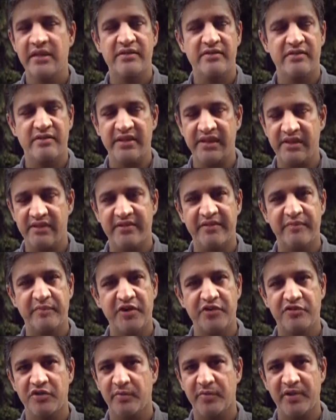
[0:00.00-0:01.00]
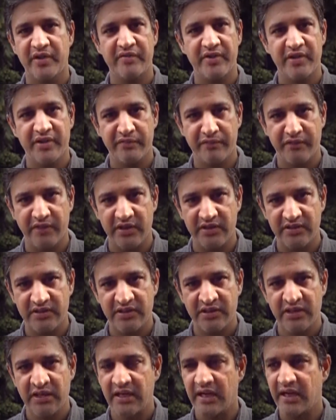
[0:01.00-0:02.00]
sales have been dropping very
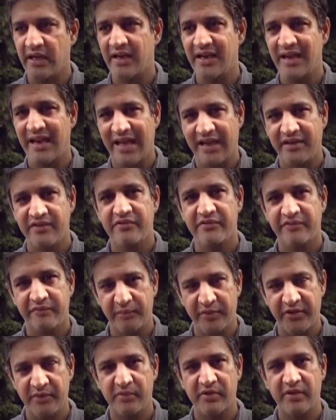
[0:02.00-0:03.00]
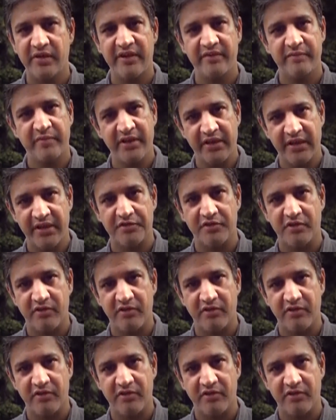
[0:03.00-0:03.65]
fast and lakhs of people have been let